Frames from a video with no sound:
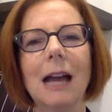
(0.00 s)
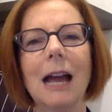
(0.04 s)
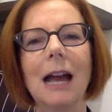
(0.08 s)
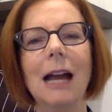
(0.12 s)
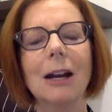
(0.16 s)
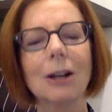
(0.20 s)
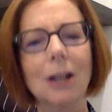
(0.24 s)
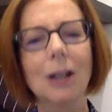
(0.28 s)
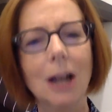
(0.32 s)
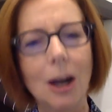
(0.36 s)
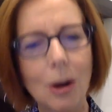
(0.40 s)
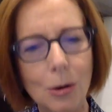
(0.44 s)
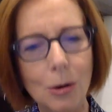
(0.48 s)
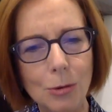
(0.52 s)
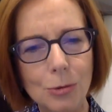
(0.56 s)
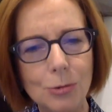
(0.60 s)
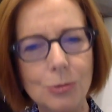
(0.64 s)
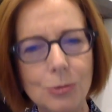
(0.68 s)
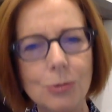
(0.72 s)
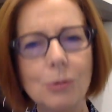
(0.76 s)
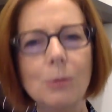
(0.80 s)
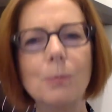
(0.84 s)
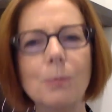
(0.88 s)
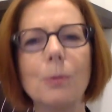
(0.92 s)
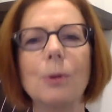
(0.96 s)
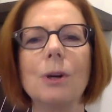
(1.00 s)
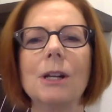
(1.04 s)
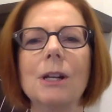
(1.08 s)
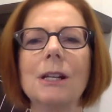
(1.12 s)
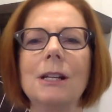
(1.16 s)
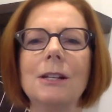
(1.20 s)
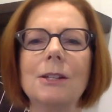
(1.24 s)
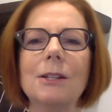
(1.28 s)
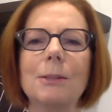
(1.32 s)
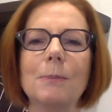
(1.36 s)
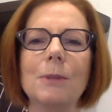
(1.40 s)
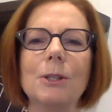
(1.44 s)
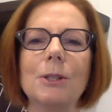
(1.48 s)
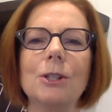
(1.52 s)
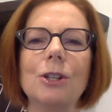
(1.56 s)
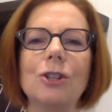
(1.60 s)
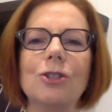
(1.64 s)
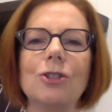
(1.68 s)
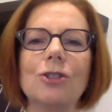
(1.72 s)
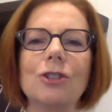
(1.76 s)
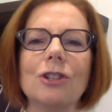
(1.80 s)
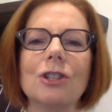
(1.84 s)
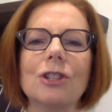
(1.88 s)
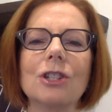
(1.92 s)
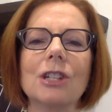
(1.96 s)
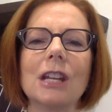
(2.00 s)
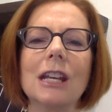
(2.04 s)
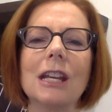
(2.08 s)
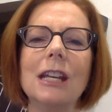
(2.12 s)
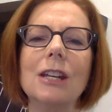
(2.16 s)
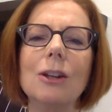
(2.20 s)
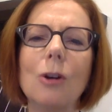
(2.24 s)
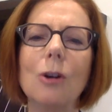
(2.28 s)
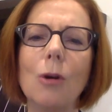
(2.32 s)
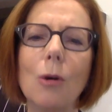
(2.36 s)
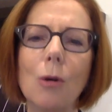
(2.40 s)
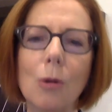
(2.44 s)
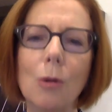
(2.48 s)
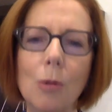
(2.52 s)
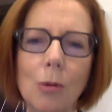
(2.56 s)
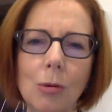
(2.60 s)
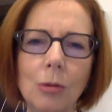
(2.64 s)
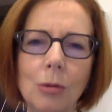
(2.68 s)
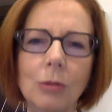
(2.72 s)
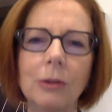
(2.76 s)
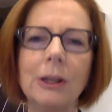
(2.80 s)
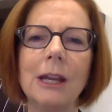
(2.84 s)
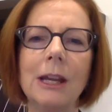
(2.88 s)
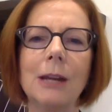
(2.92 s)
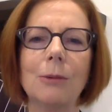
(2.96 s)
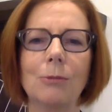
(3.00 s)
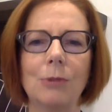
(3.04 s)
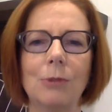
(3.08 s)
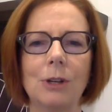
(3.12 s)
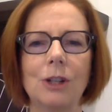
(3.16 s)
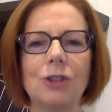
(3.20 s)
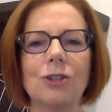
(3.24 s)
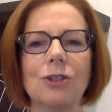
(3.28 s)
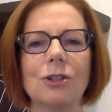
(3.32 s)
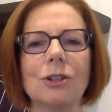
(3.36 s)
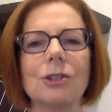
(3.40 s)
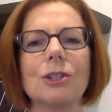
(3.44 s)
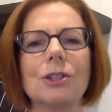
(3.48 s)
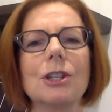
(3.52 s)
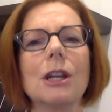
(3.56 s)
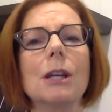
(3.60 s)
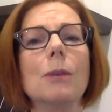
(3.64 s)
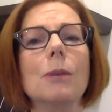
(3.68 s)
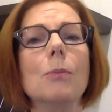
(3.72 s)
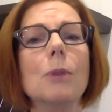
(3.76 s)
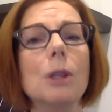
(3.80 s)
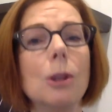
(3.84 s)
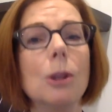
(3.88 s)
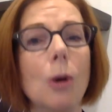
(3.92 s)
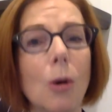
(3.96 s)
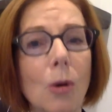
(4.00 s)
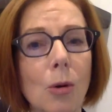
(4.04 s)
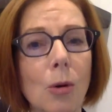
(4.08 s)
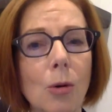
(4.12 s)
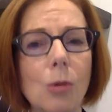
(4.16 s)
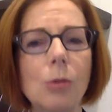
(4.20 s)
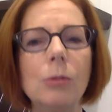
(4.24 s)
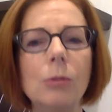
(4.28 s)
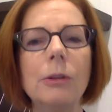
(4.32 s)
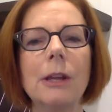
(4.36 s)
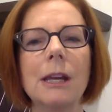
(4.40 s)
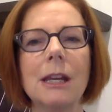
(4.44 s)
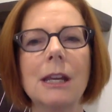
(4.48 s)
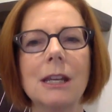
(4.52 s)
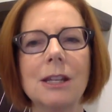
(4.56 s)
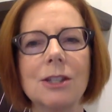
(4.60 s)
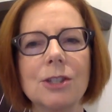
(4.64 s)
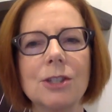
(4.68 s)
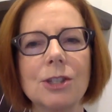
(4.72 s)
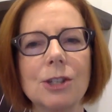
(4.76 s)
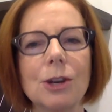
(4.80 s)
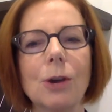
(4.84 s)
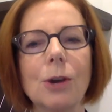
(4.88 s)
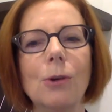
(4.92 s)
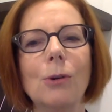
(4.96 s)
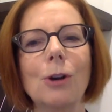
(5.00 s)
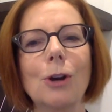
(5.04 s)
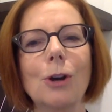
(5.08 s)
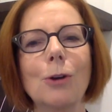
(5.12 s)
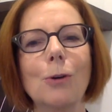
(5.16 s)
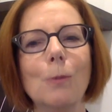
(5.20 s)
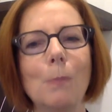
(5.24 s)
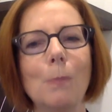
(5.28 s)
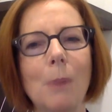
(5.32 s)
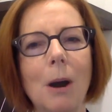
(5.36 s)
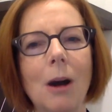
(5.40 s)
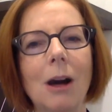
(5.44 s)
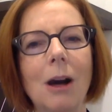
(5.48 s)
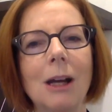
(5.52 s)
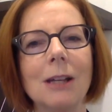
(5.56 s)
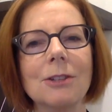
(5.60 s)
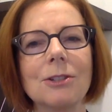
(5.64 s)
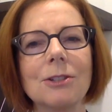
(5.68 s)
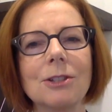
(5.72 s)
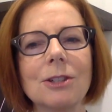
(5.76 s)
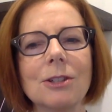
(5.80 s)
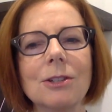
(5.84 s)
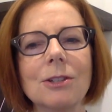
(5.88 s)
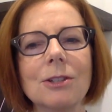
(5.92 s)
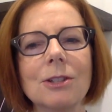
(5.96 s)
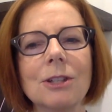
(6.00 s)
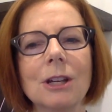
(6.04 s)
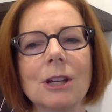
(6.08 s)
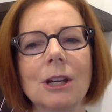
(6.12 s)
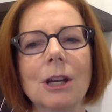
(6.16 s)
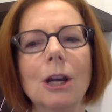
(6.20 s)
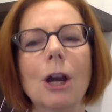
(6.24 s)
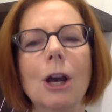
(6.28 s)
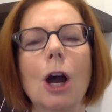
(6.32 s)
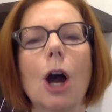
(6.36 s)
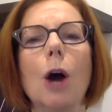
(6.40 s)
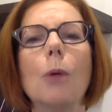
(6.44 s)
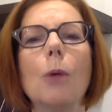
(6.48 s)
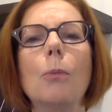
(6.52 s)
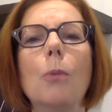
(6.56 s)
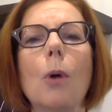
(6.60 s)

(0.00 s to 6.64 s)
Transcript: Our cultural predispositions, in all their richness and with all their historical biases, are